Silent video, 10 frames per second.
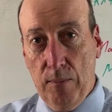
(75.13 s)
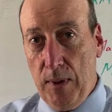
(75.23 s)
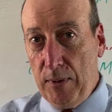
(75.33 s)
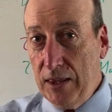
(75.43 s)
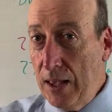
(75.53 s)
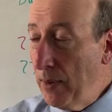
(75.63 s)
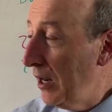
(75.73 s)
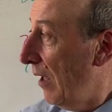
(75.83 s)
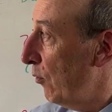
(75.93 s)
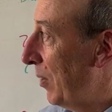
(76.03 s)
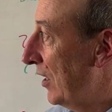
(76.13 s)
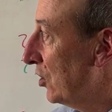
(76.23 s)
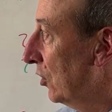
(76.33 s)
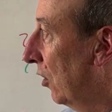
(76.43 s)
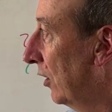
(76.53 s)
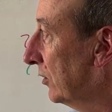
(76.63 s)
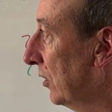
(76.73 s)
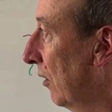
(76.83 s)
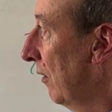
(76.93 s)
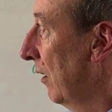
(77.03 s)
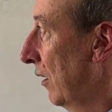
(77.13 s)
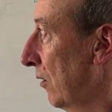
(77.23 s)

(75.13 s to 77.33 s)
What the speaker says: Maybe they might have a pension also.